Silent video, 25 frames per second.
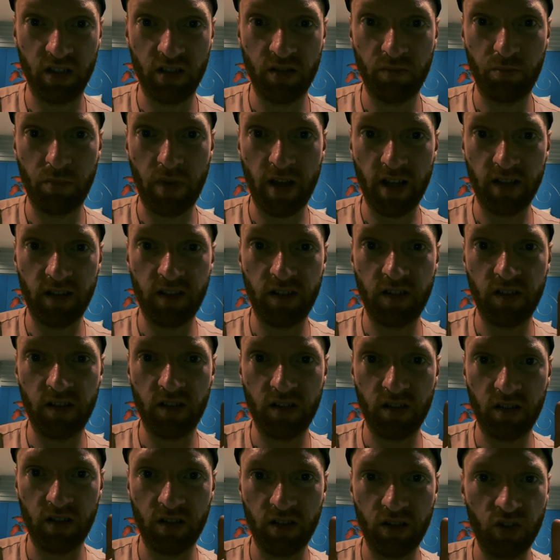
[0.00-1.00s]
But
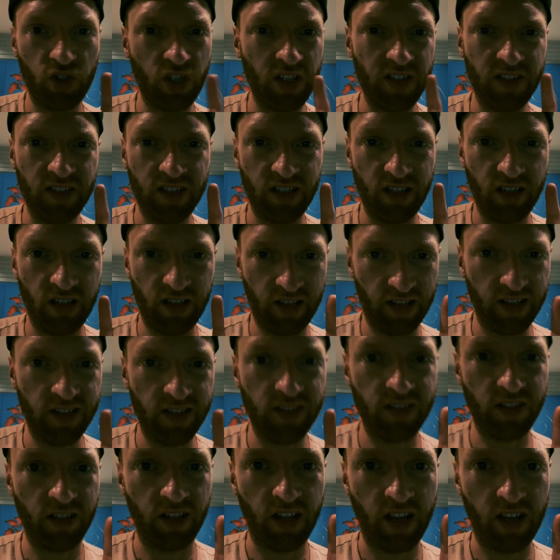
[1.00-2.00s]
just
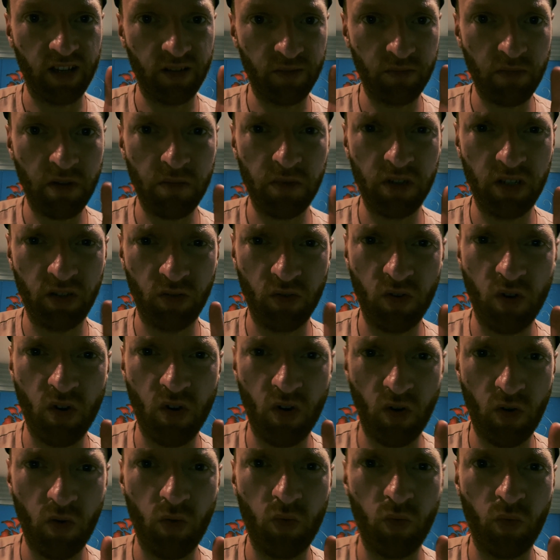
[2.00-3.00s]
listen and maybe you know
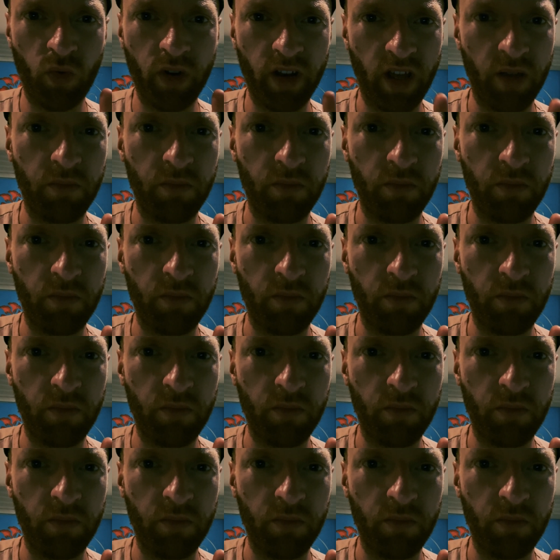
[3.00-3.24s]
what I